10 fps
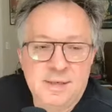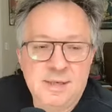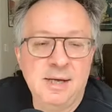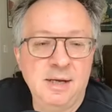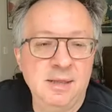
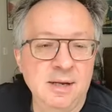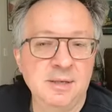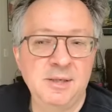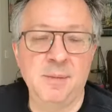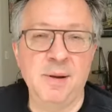to anything
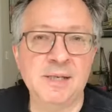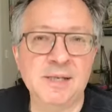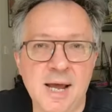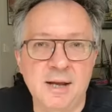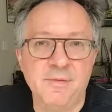legitimate. It's
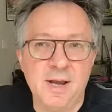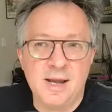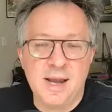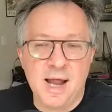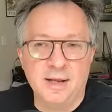kind of
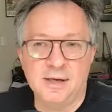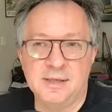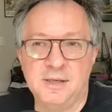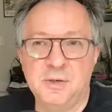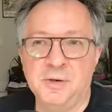analogous
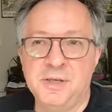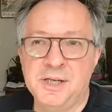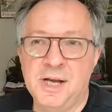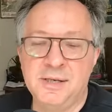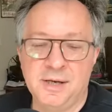to George
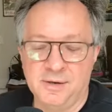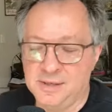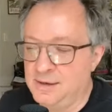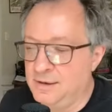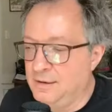Santos,